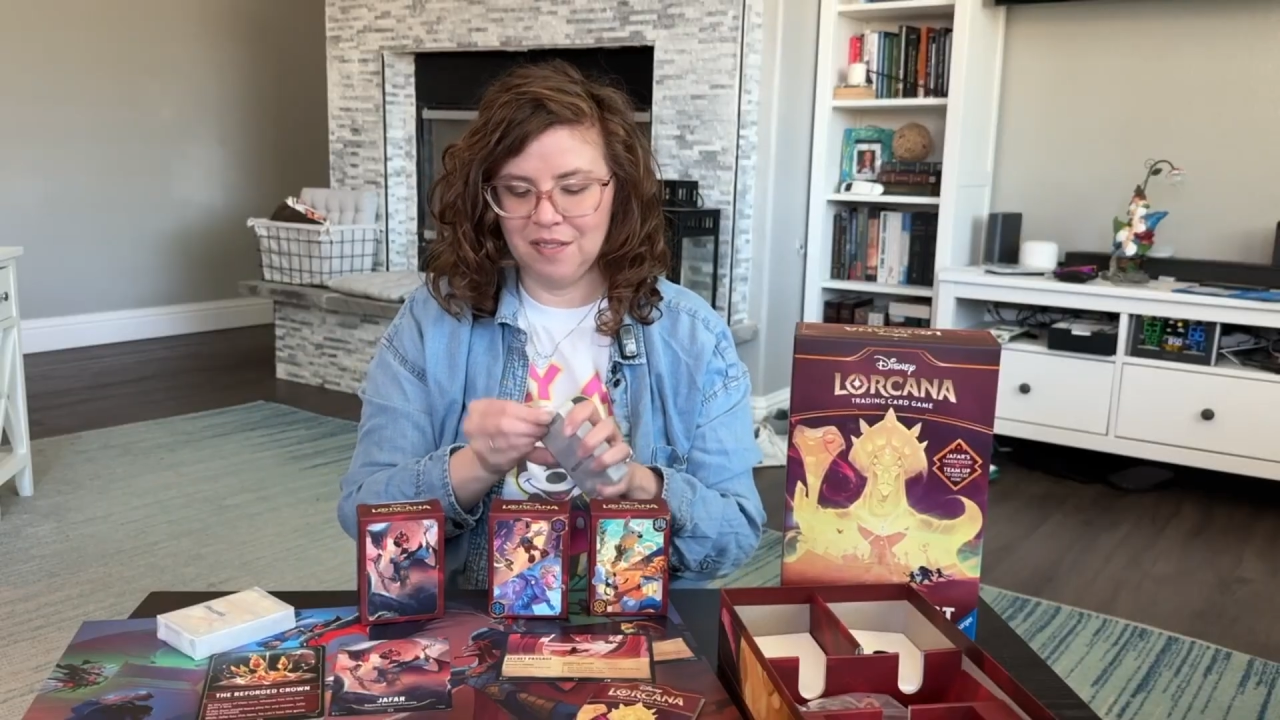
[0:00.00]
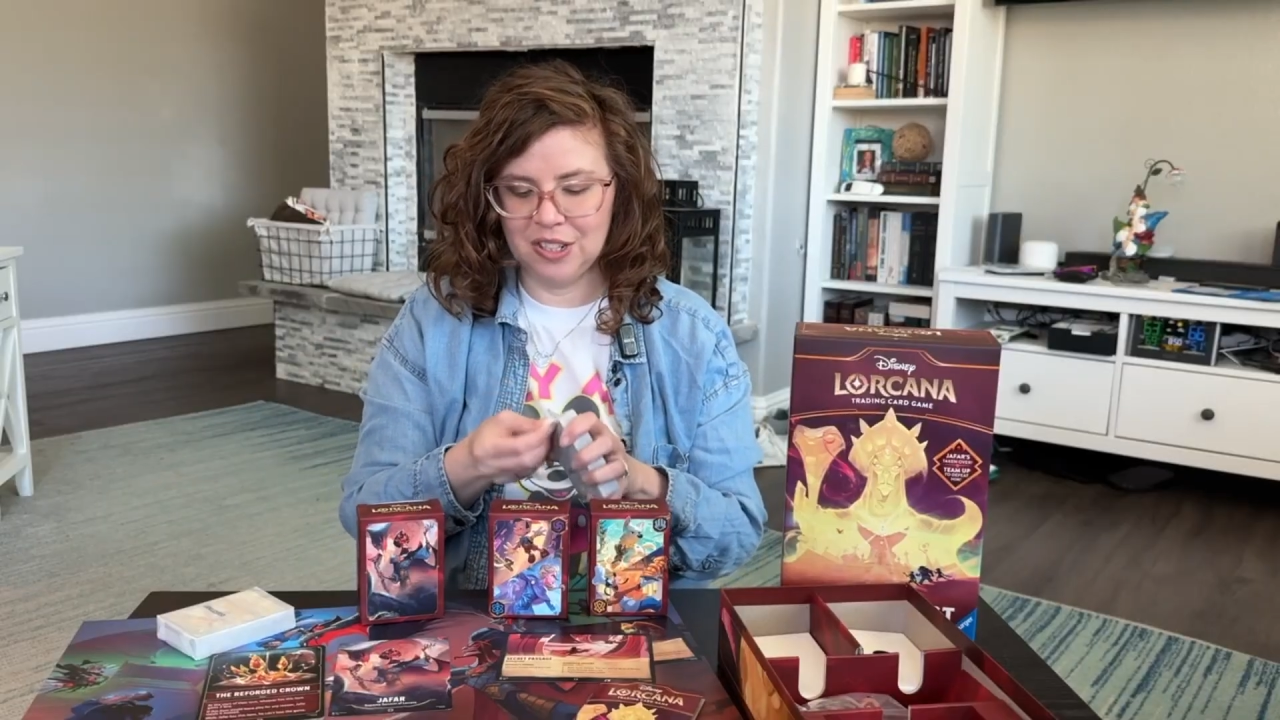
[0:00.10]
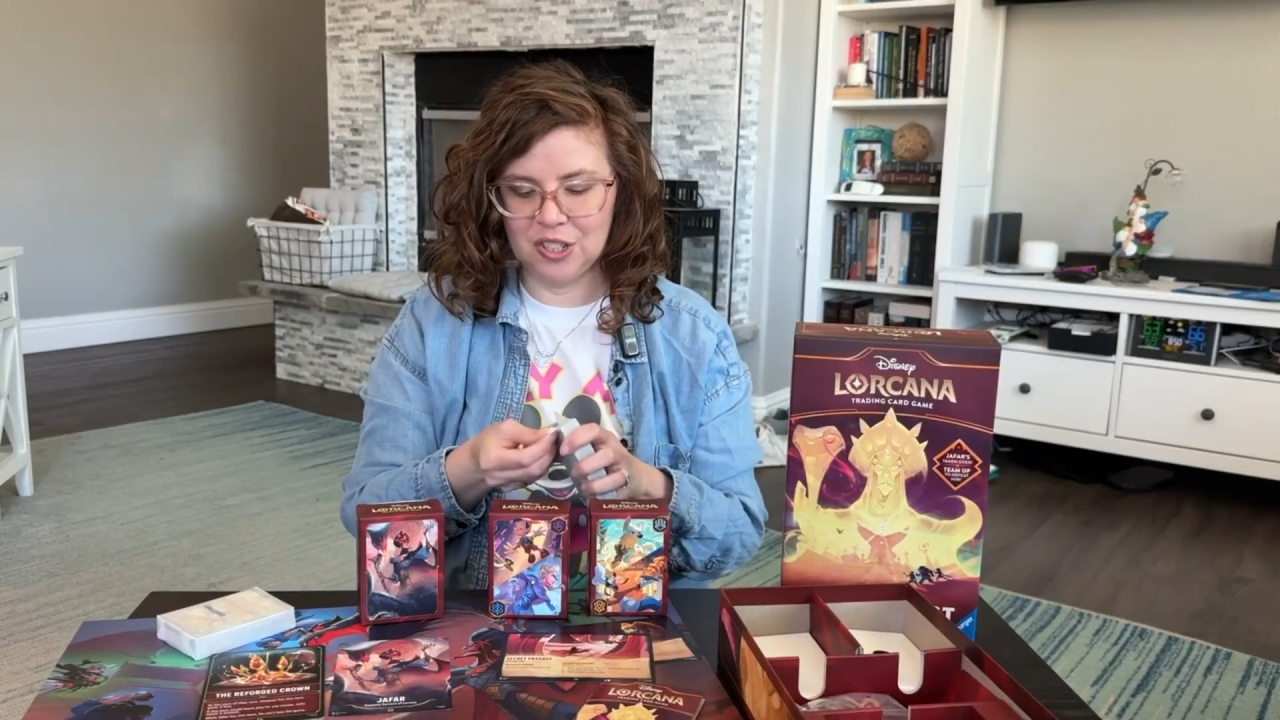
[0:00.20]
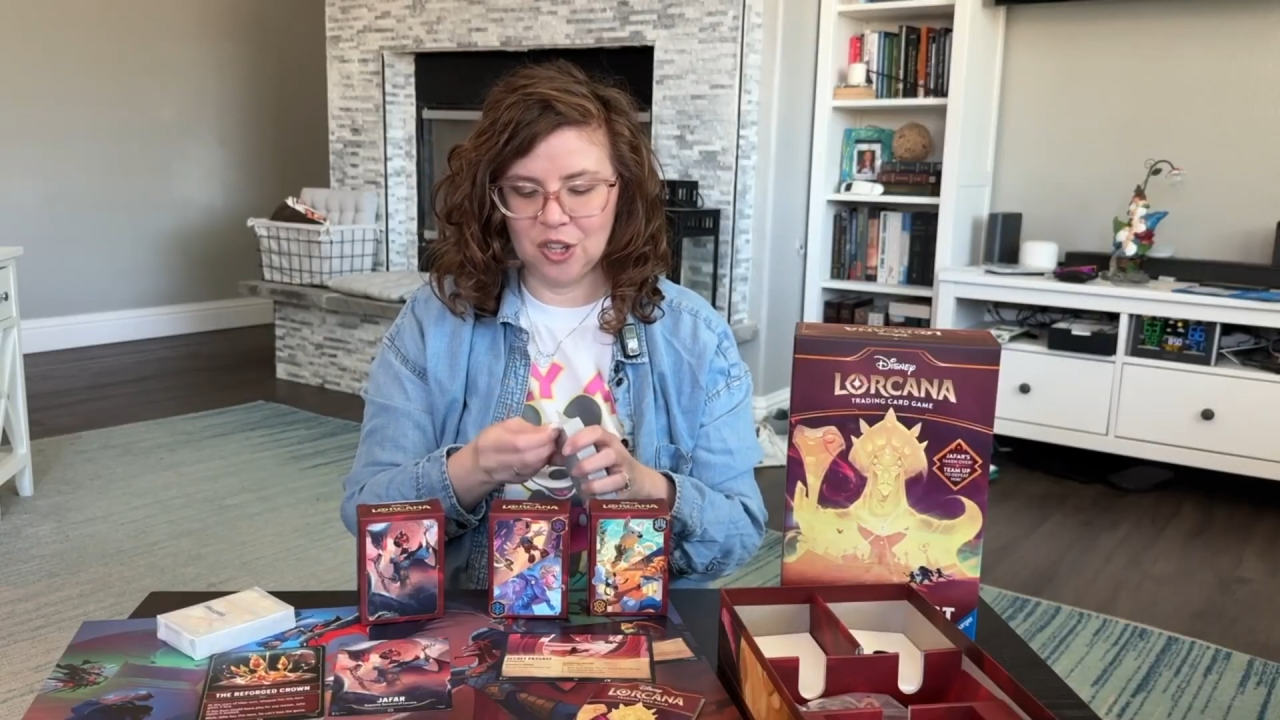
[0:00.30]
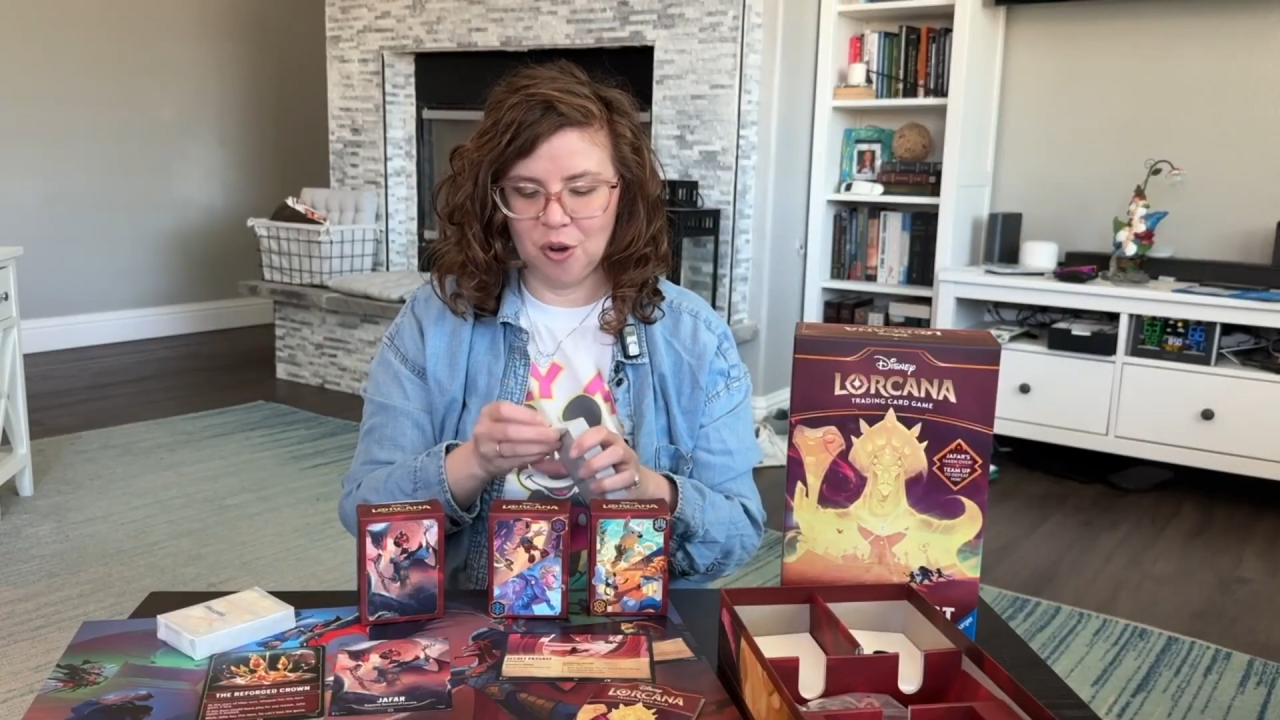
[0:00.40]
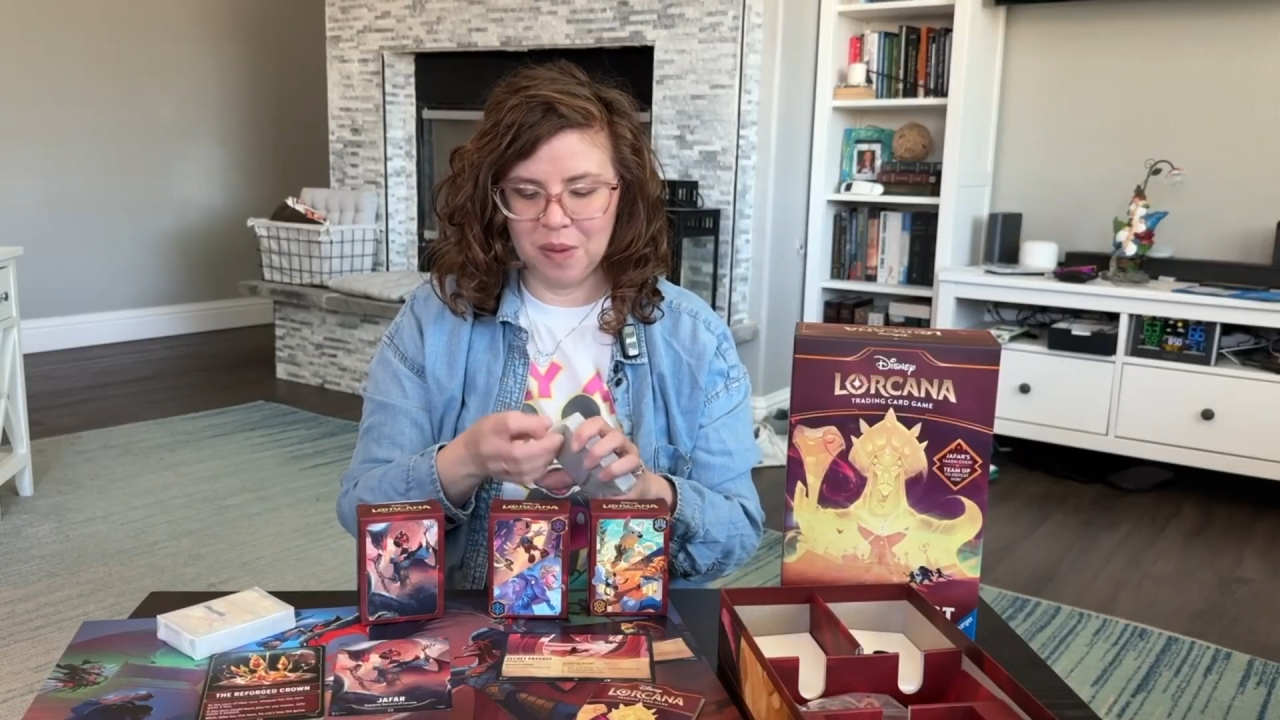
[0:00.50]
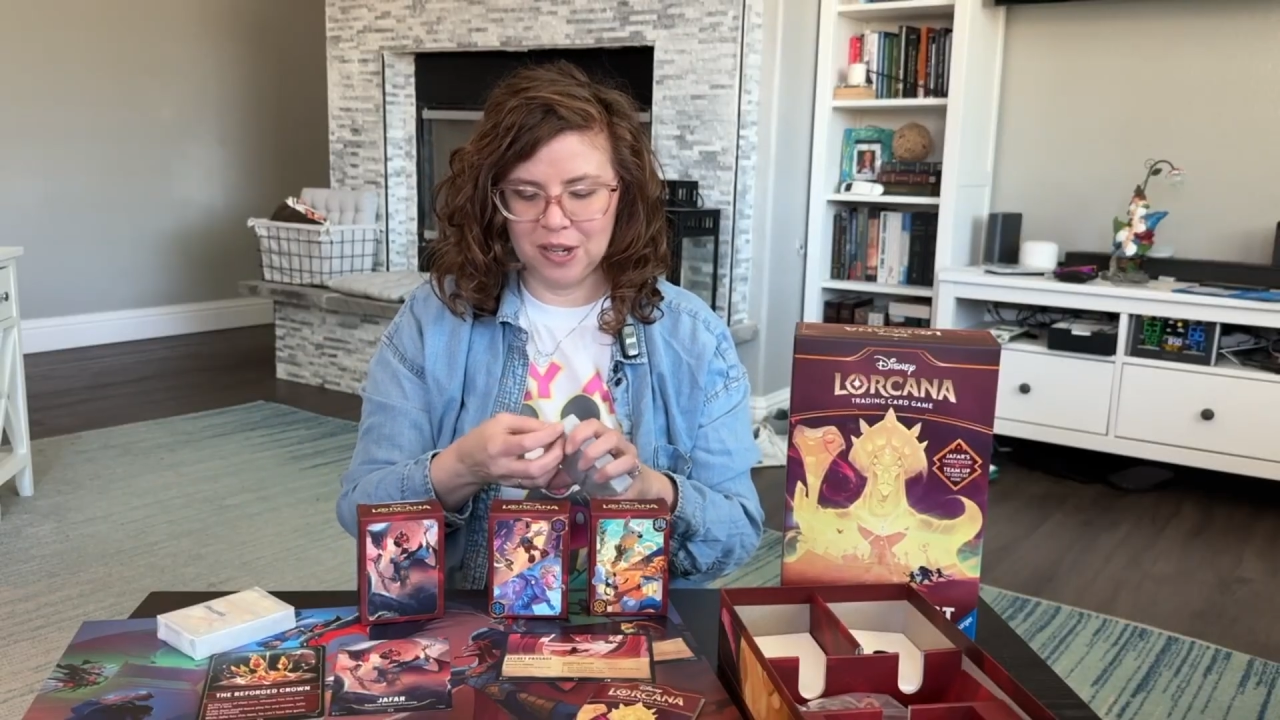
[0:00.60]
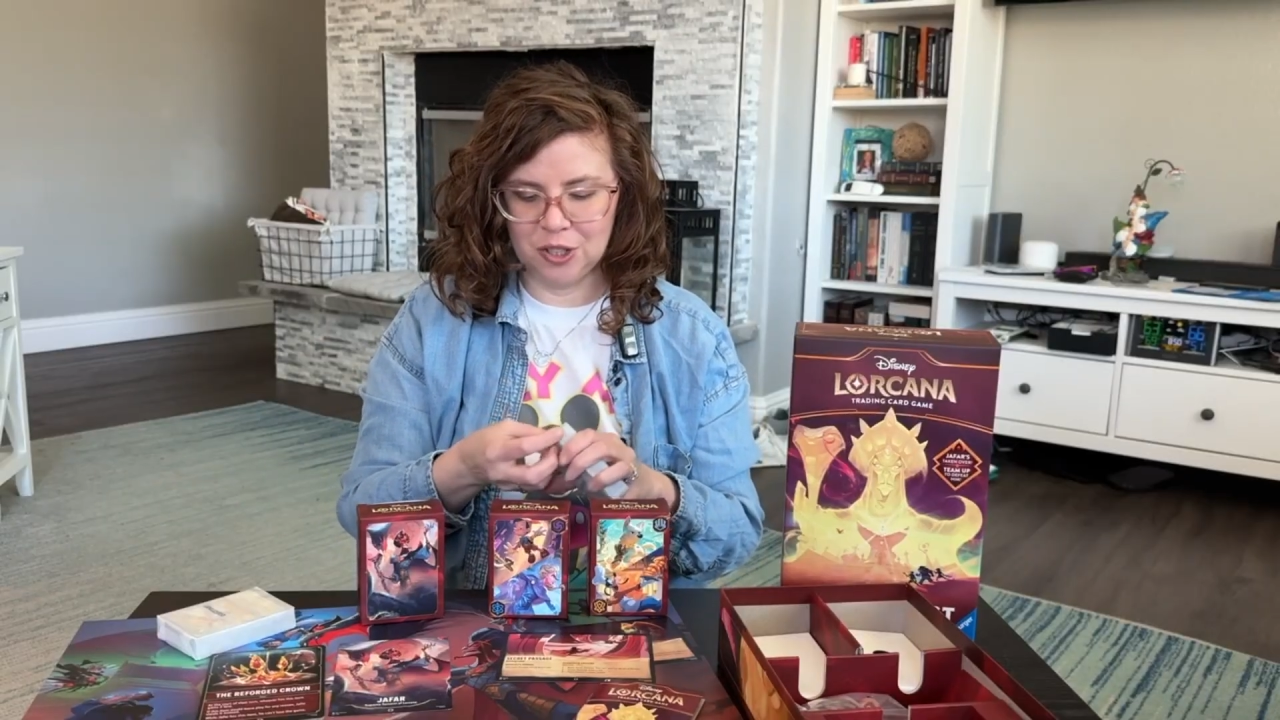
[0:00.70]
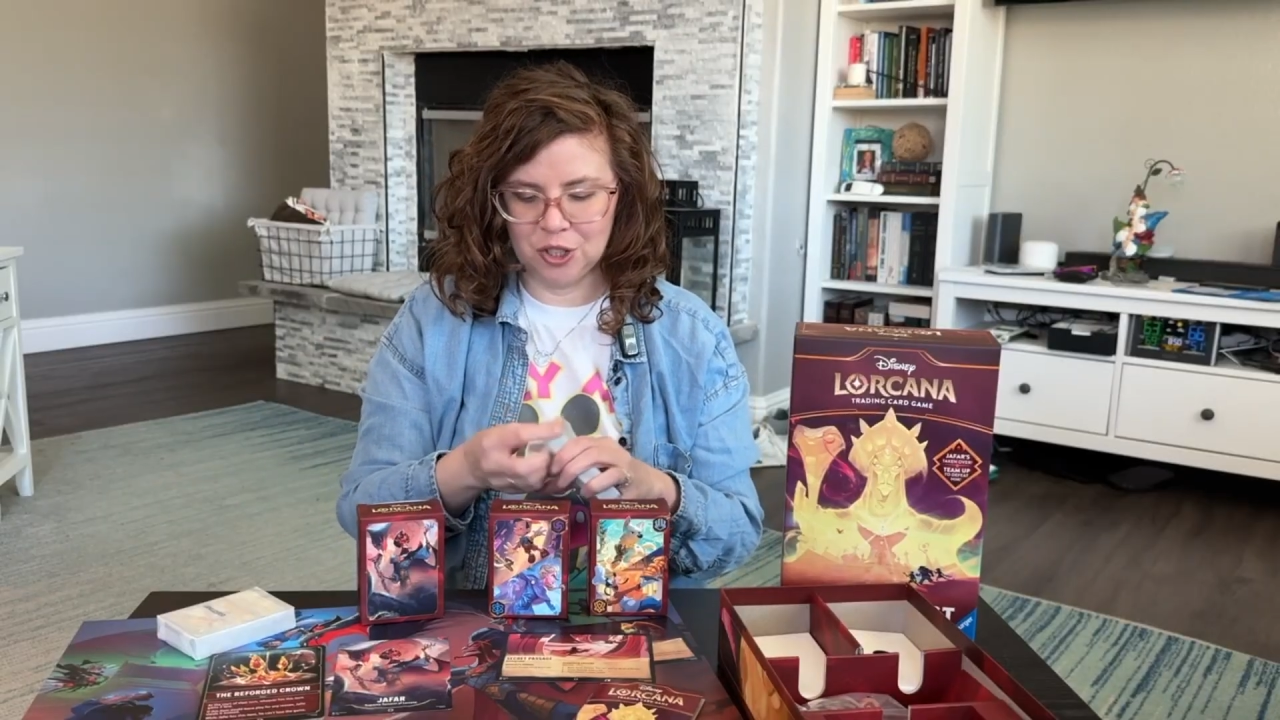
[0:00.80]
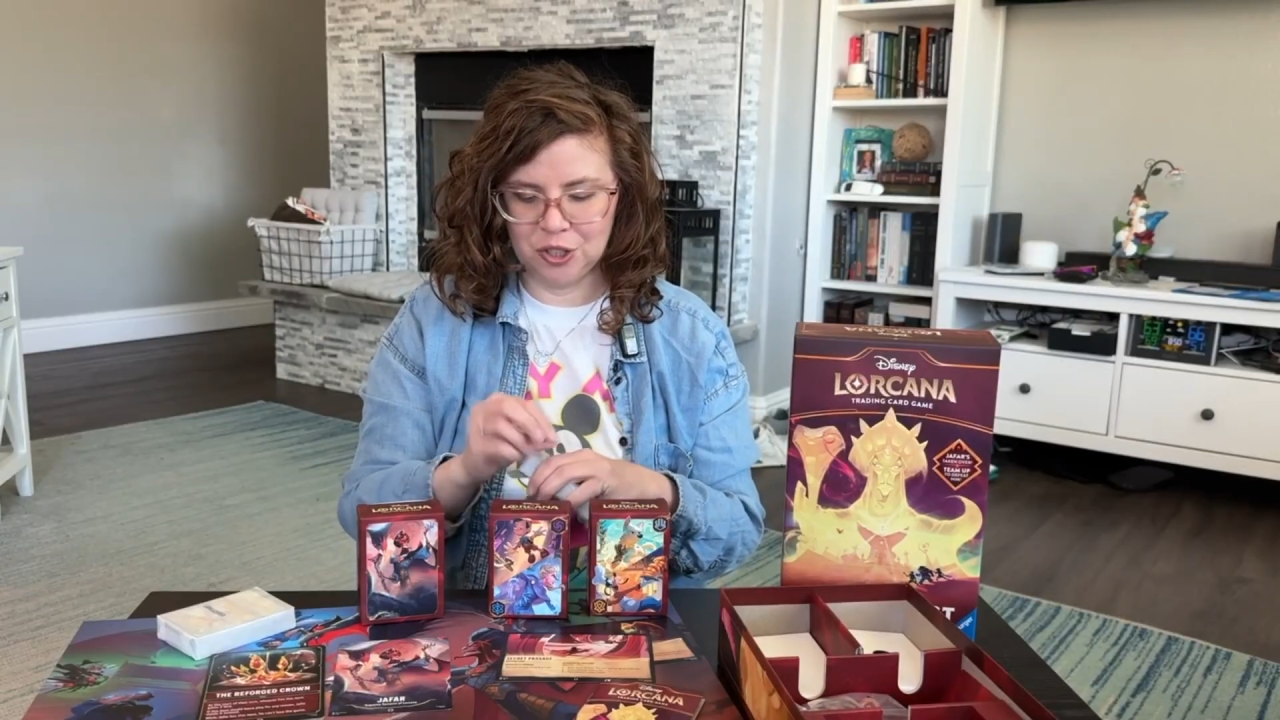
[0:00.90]
it so
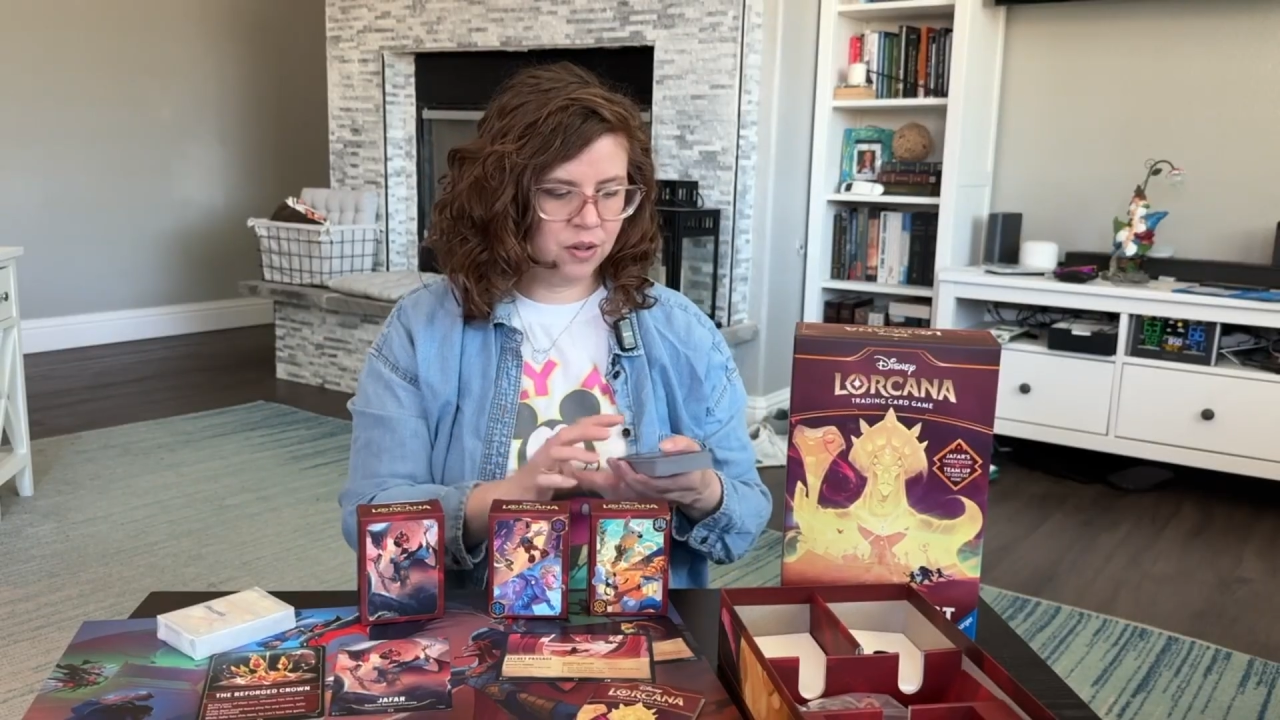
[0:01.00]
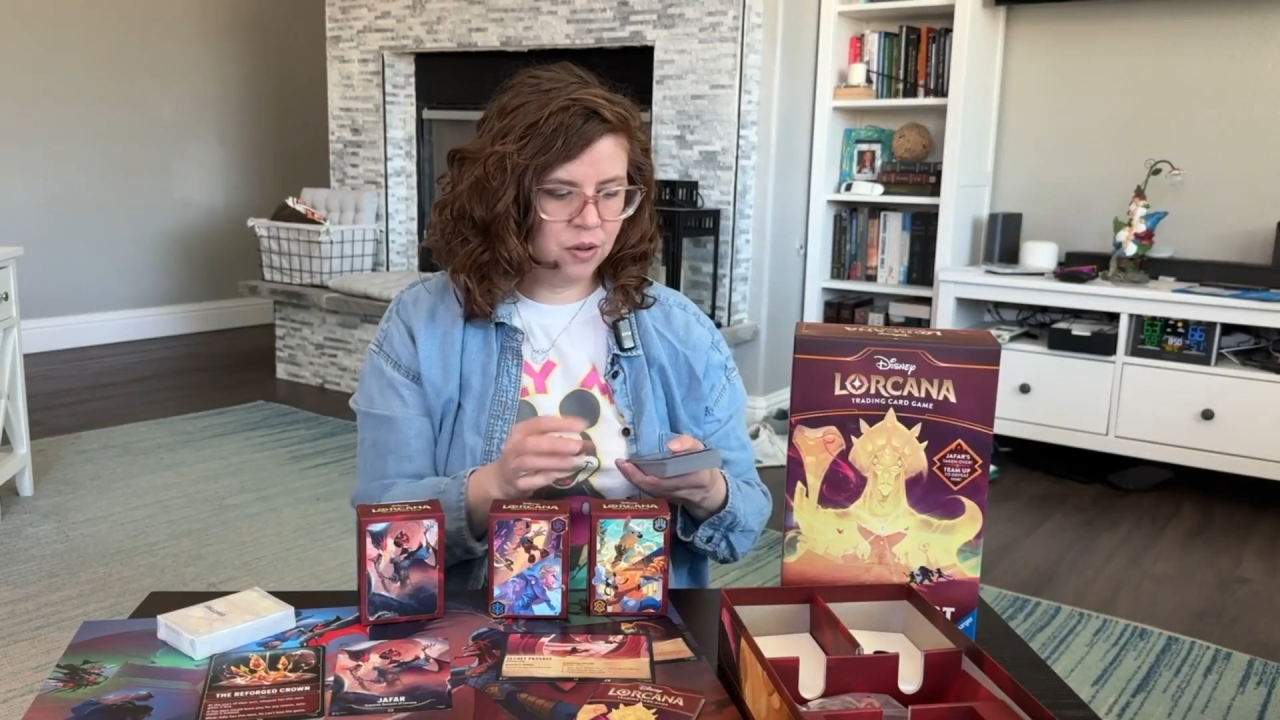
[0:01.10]
much.